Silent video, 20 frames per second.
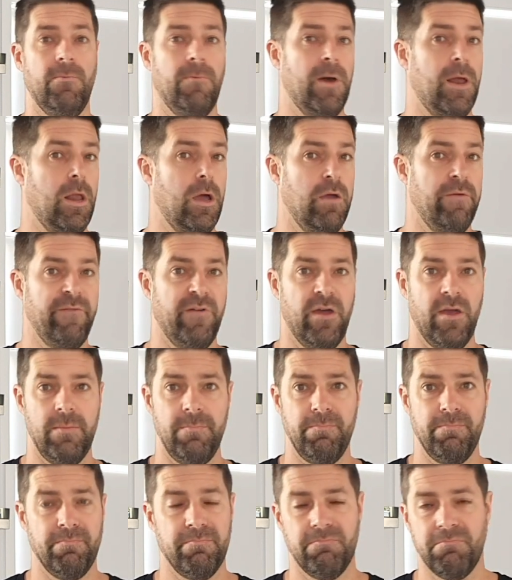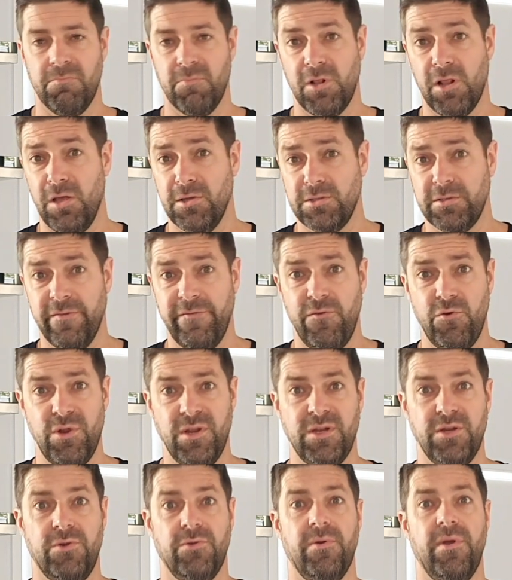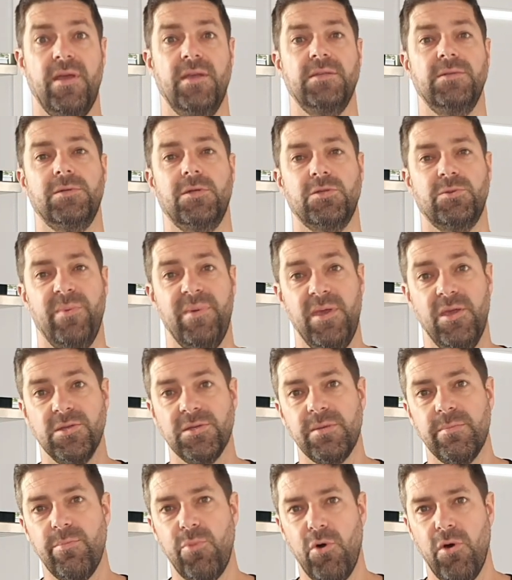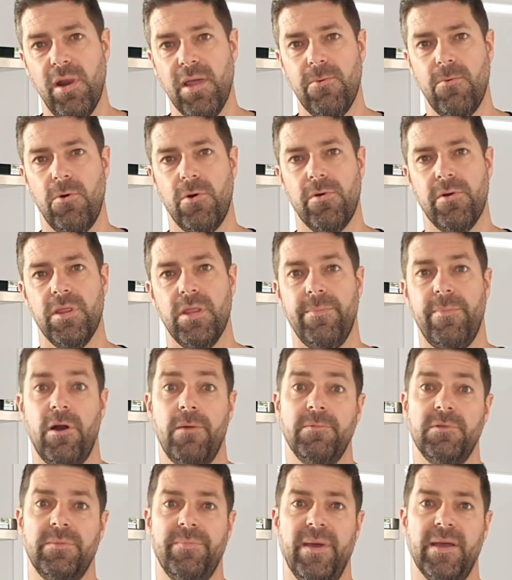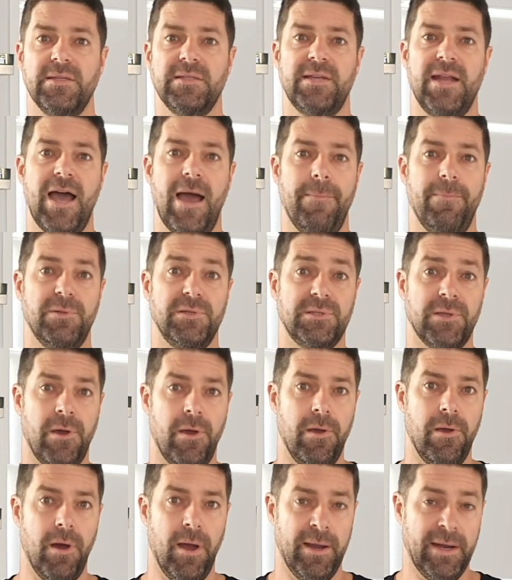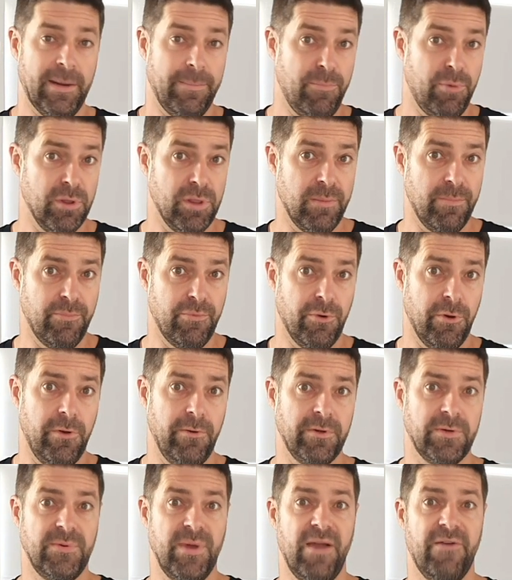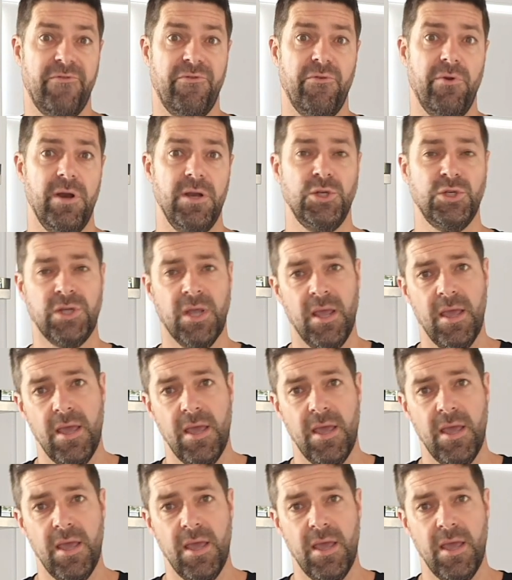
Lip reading: well over close to 40 degrees because we're using boiling water on the bottom to mix it up. So I'm going to put the brew into our fridge.